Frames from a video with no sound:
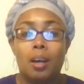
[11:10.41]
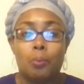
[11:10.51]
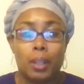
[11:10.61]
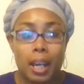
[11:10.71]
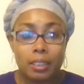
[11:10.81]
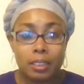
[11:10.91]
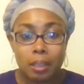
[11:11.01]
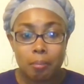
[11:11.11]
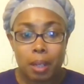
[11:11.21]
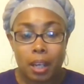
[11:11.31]
When I
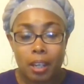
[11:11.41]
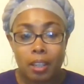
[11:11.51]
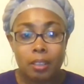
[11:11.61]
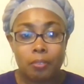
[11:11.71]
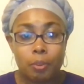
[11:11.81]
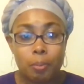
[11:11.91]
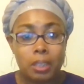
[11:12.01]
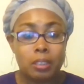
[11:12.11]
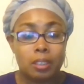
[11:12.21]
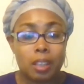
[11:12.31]
sent my
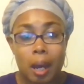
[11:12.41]
information to